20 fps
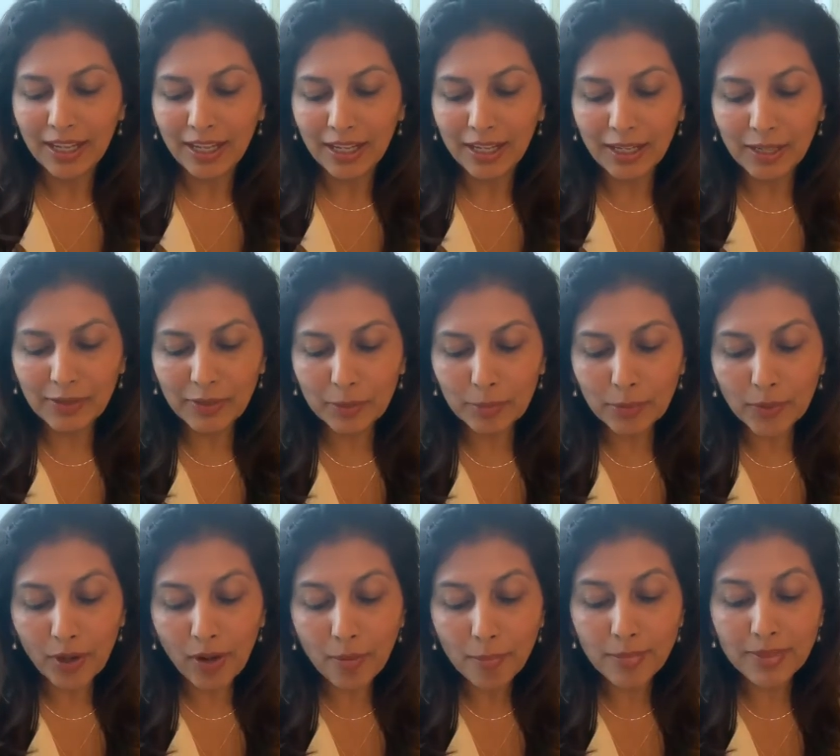And the
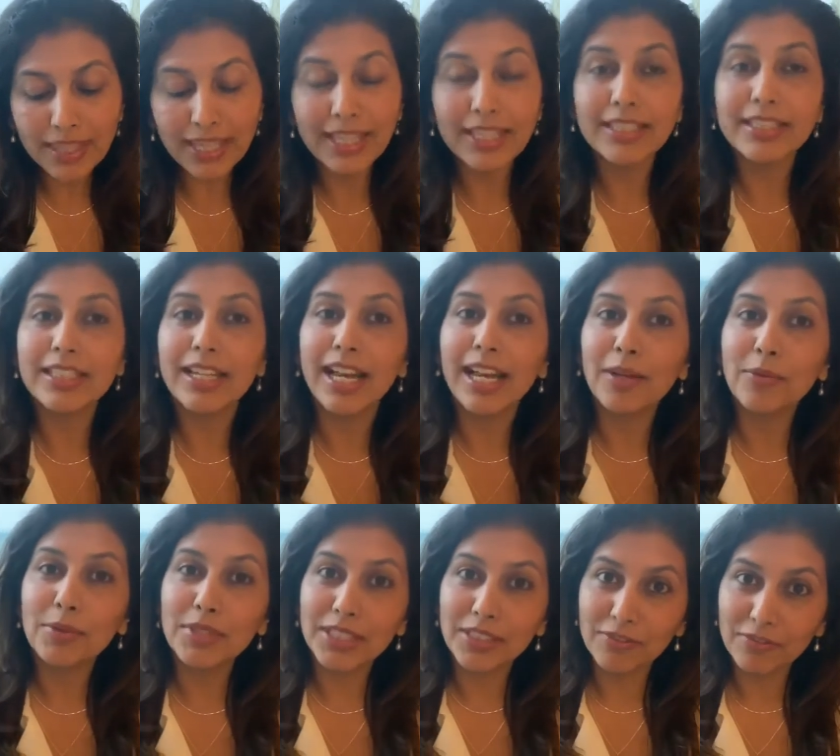prompt that I
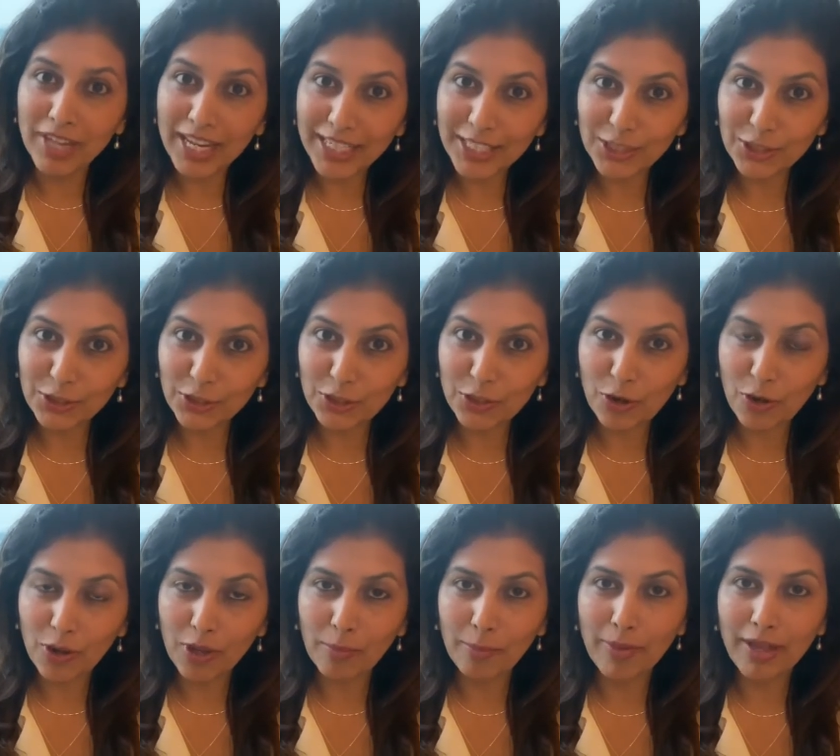was invited to
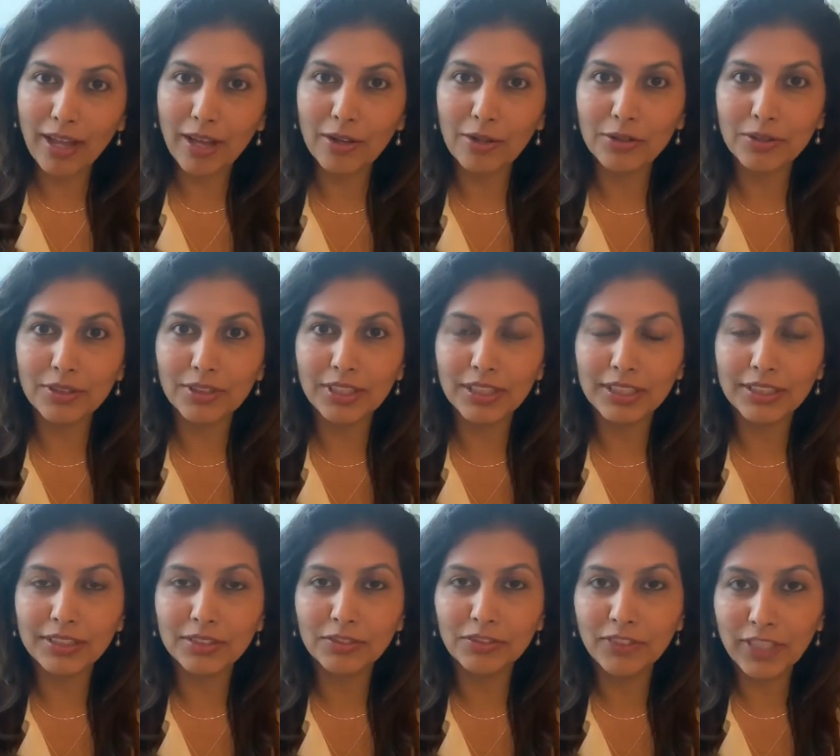talk about
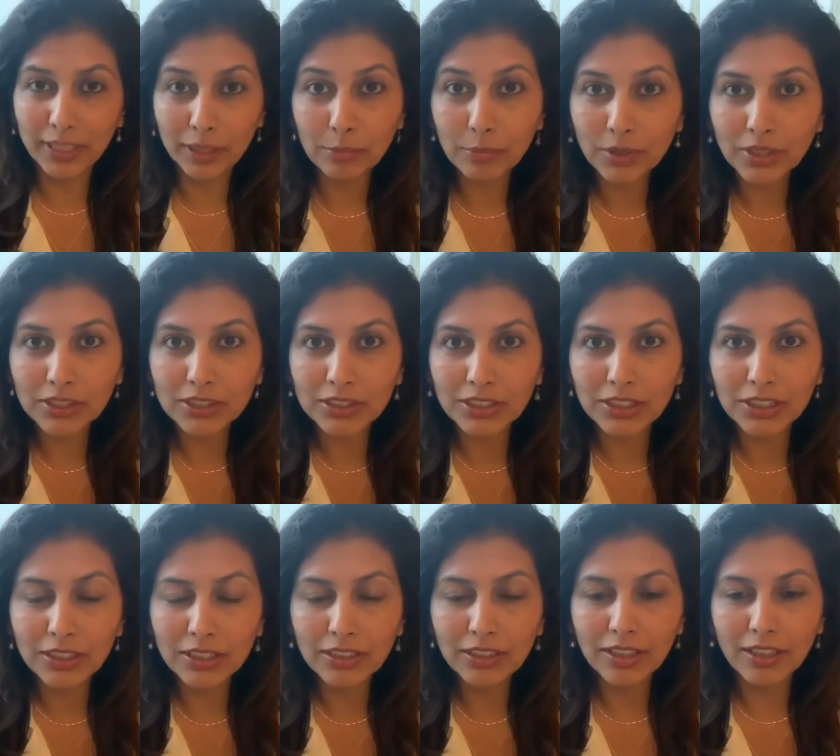is very
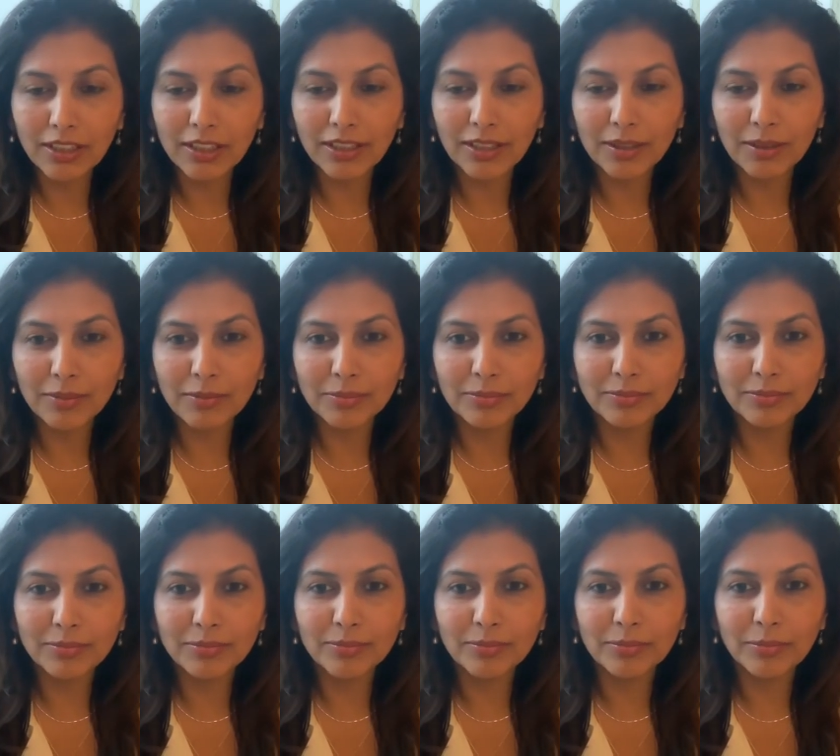personal um,
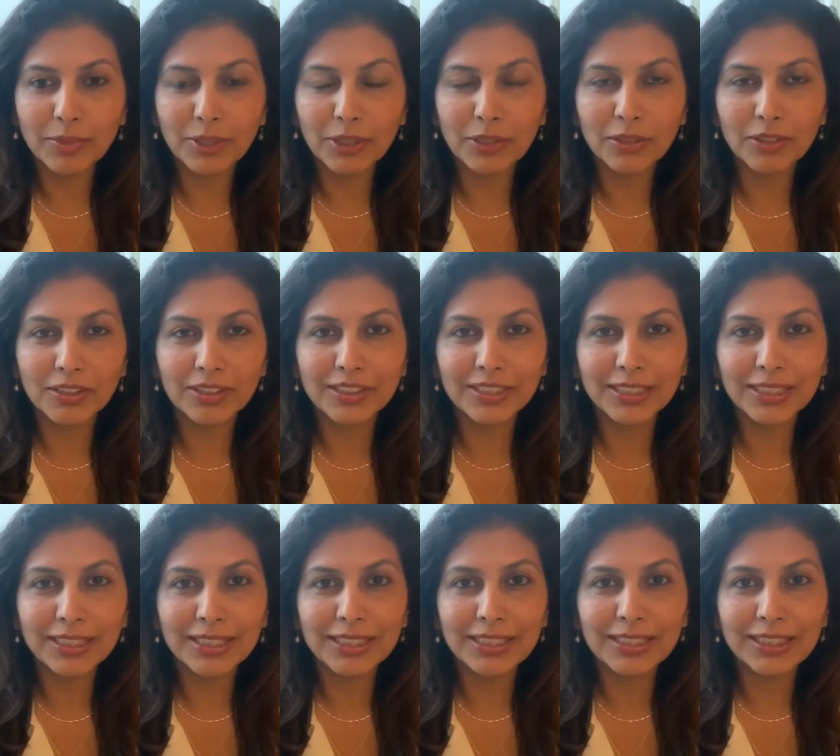because
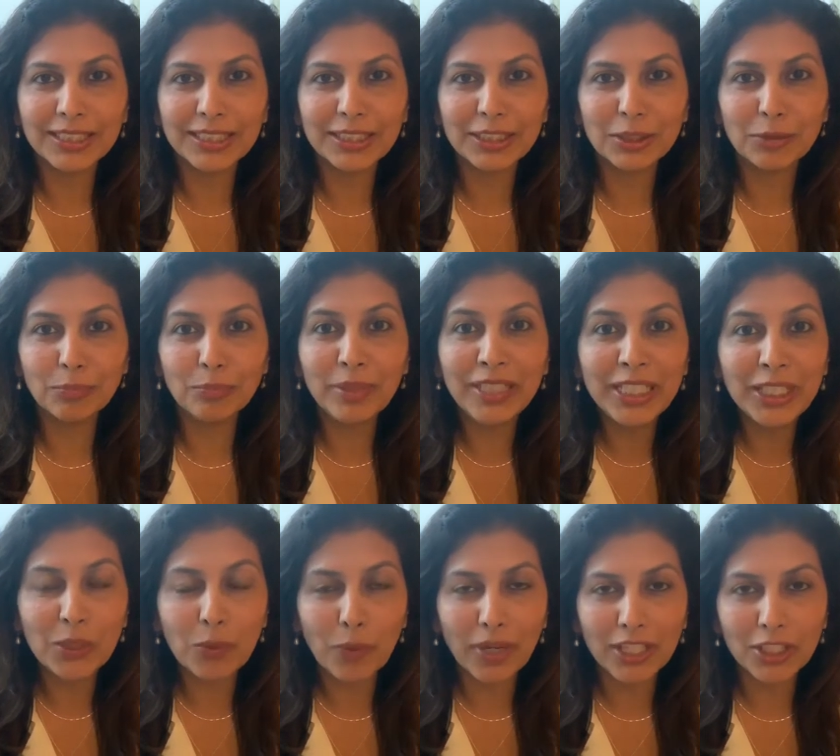it's it's
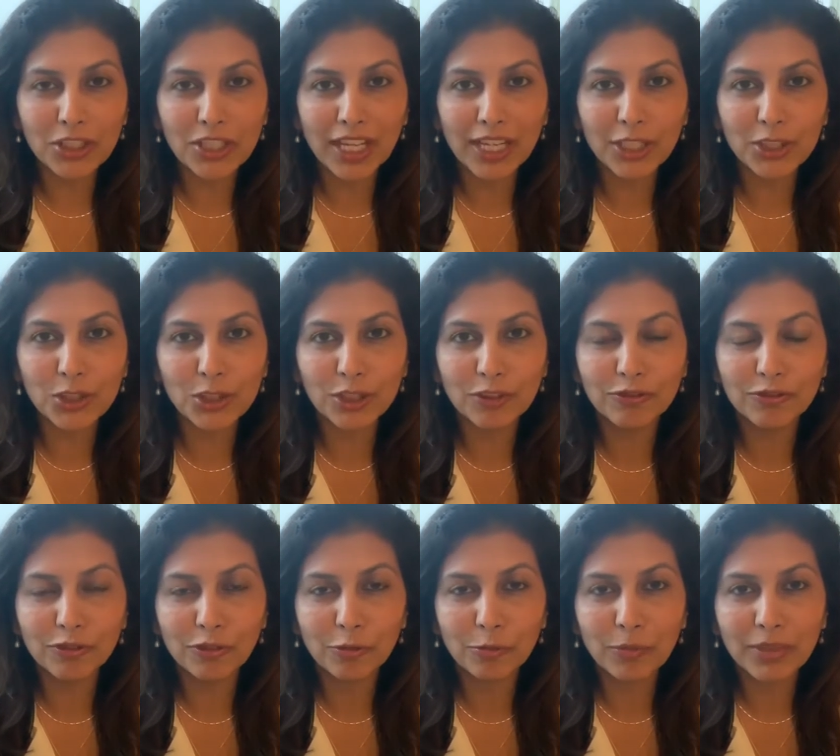been quite challenging
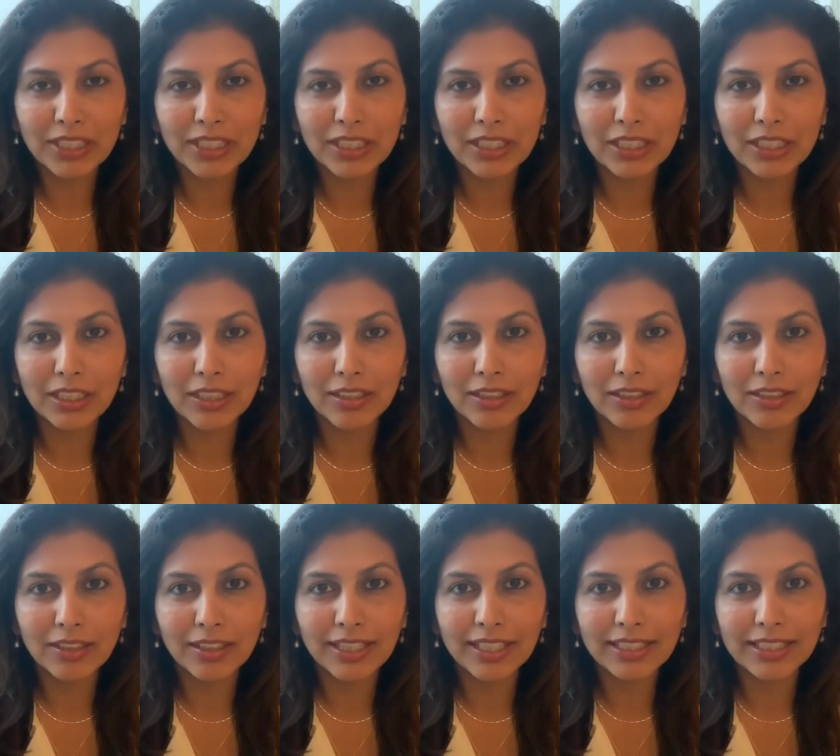for me
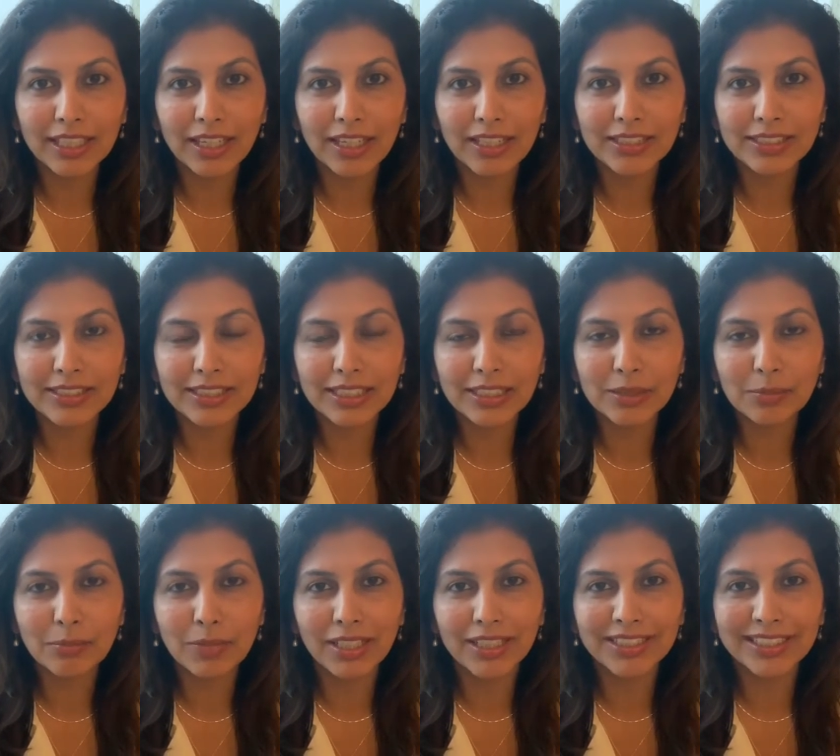uh, in the last
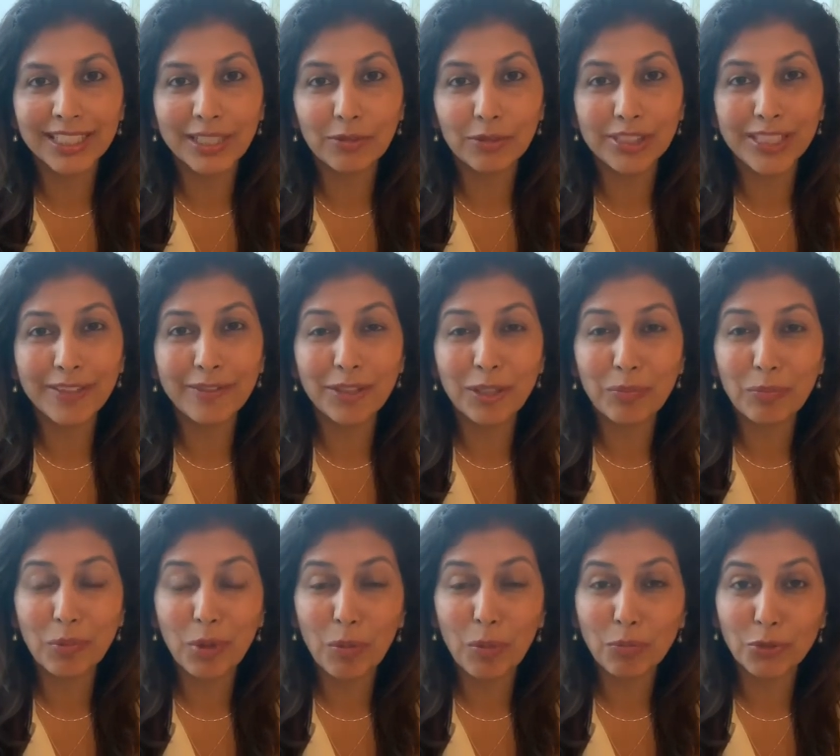six months, and I was given a
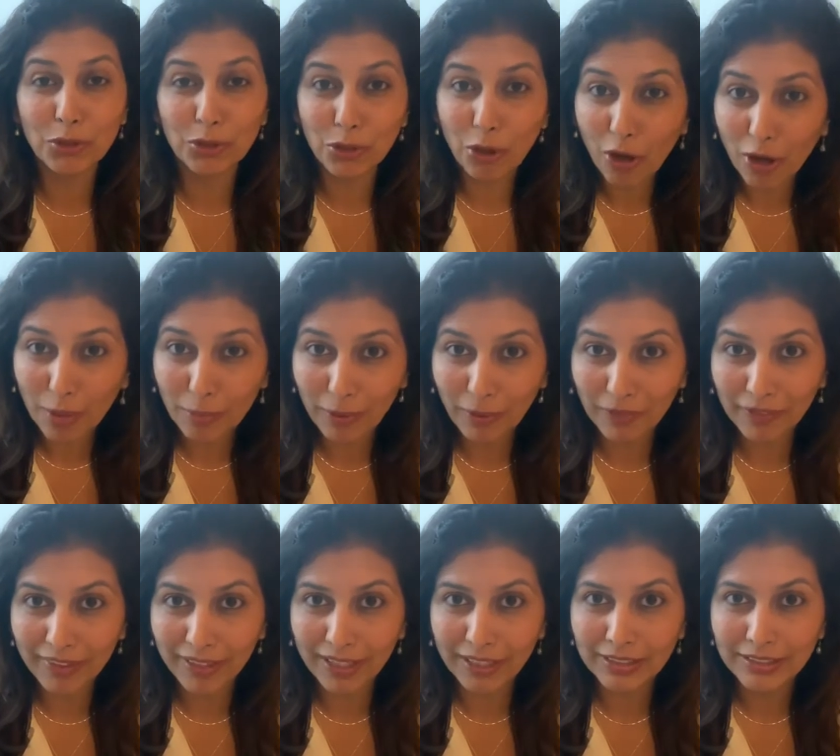prompt to talk
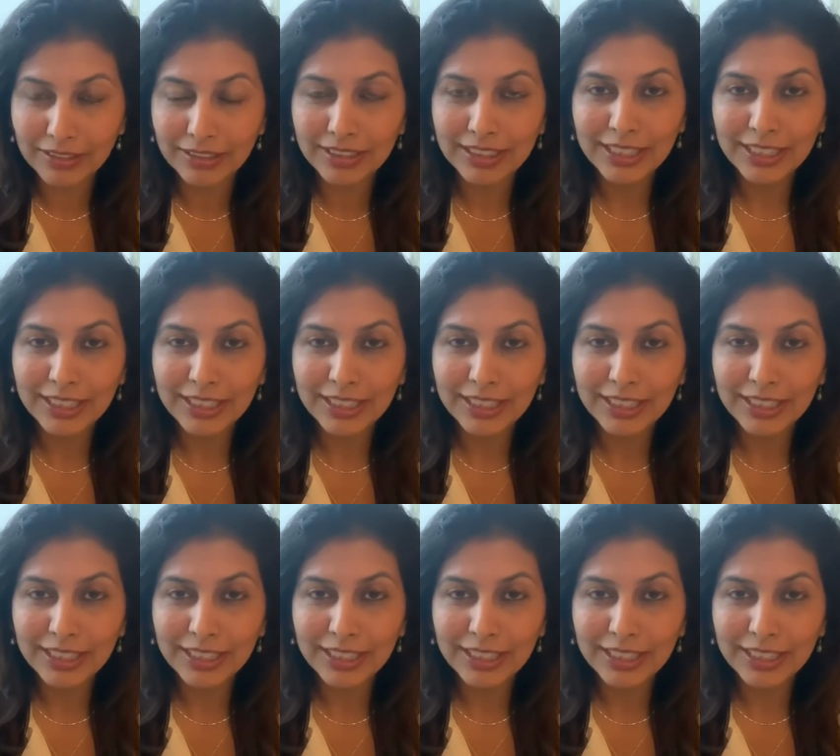about that.